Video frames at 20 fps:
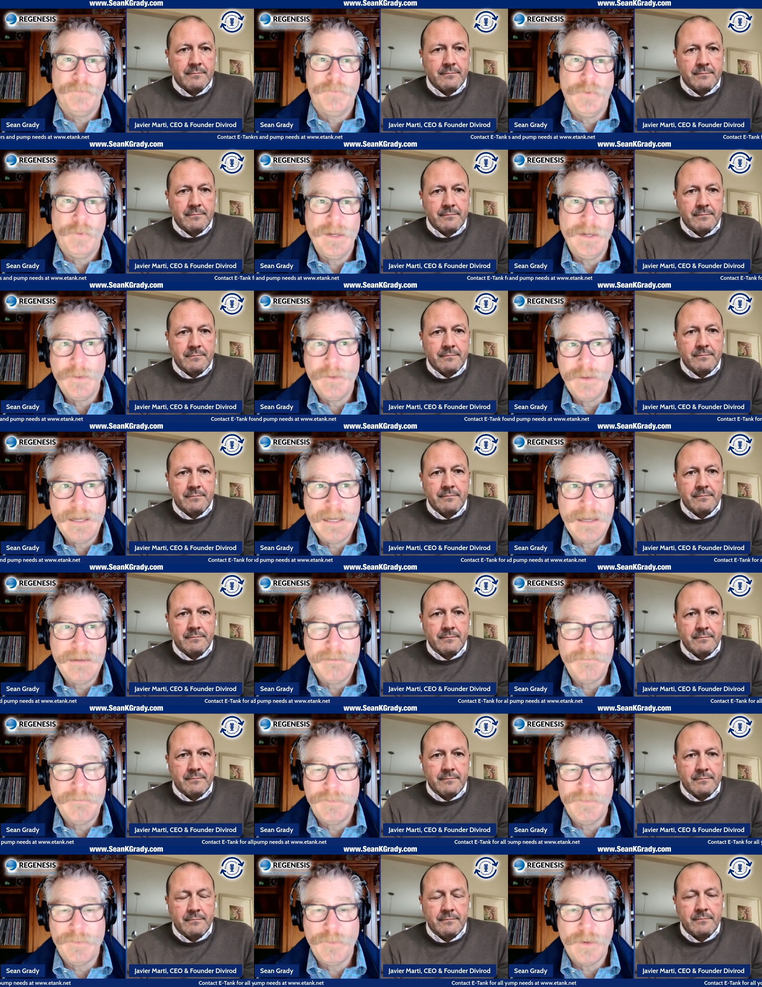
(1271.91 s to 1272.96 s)
Speaker 1: we don't
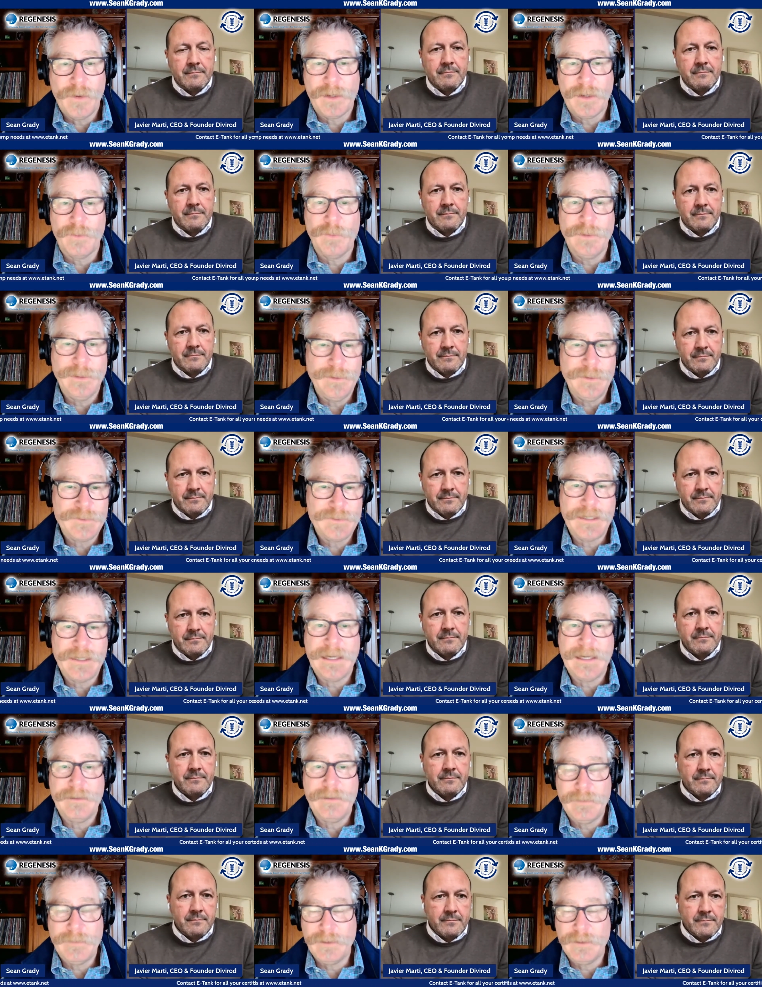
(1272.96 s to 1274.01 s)
have the water we used to
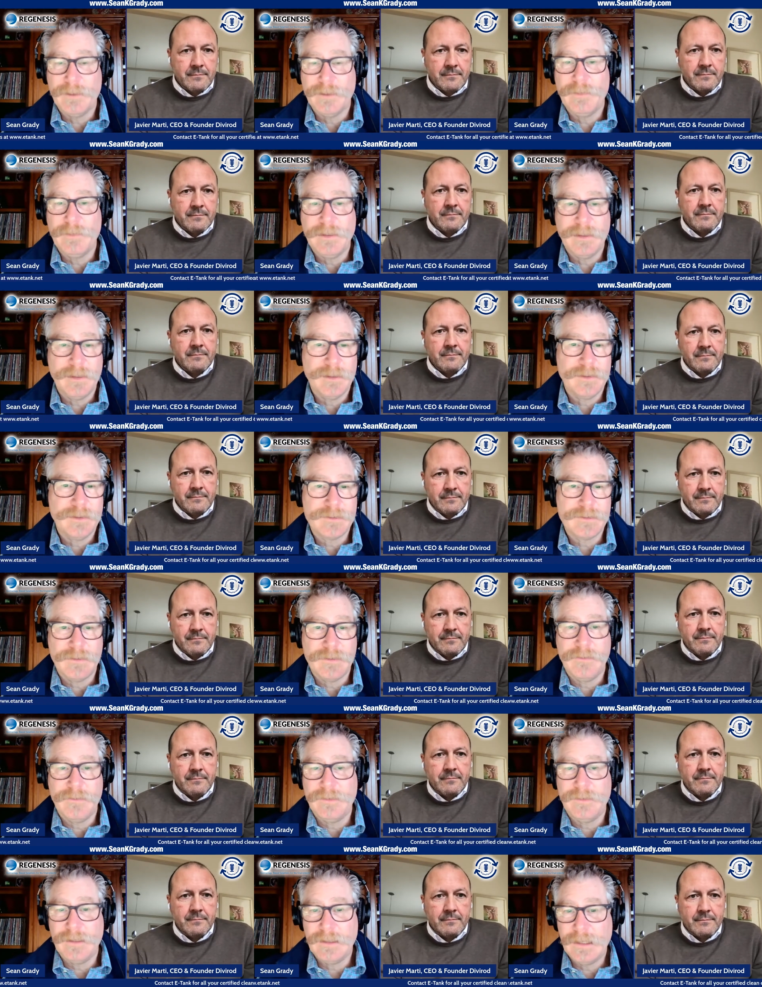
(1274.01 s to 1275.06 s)
have here because
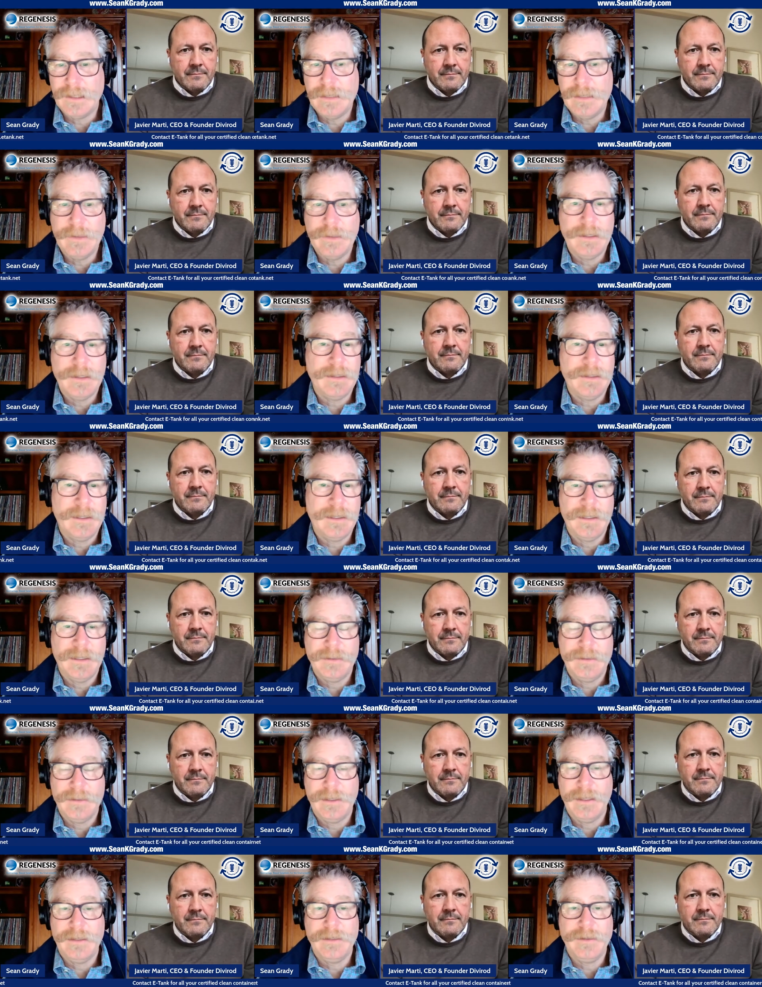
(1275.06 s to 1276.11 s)
of the climate,
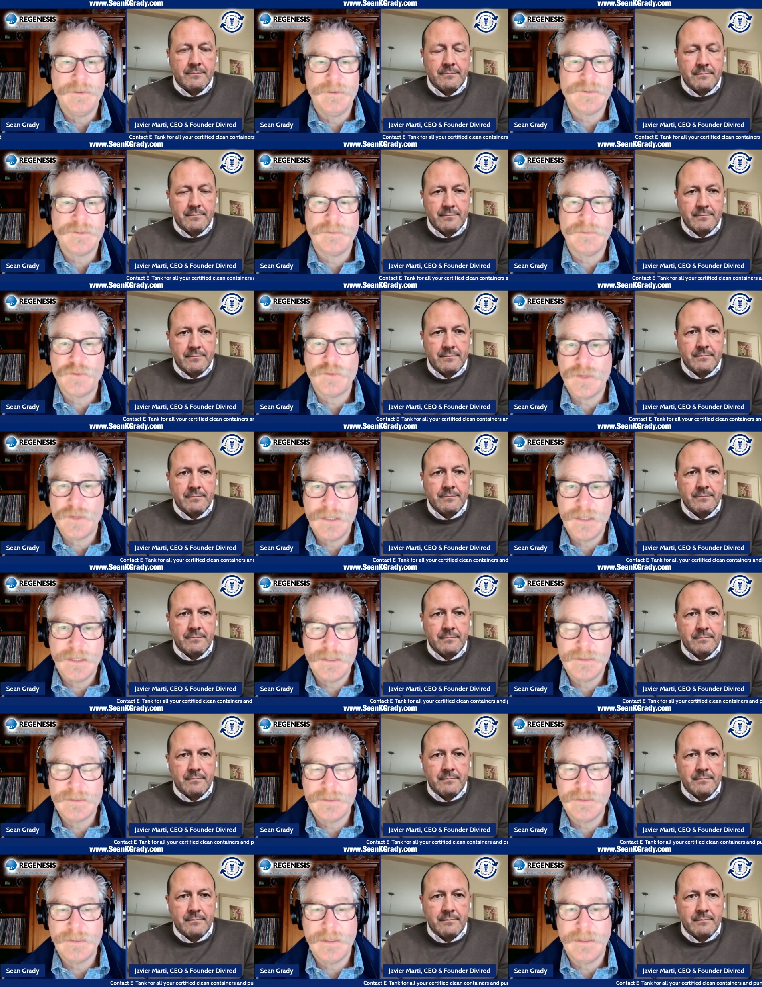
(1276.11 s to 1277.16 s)
and, and here's some
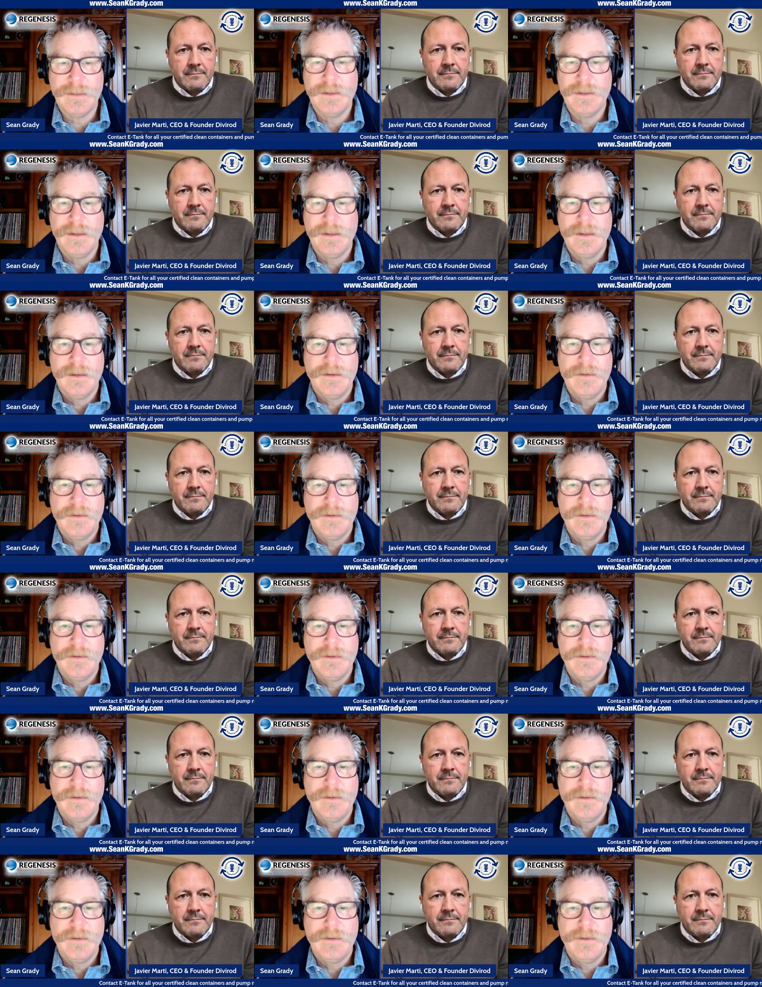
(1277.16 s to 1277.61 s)
trends. And, and